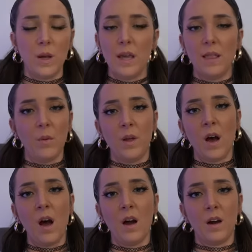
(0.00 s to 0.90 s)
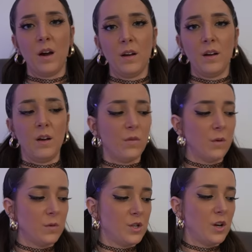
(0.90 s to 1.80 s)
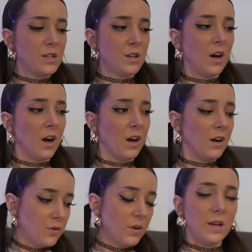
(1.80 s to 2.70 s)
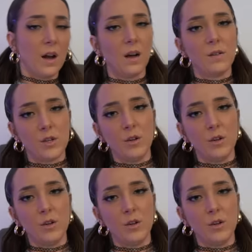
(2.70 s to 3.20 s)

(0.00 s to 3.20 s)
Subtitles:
week that we got her, you know, if it was just her, it's really not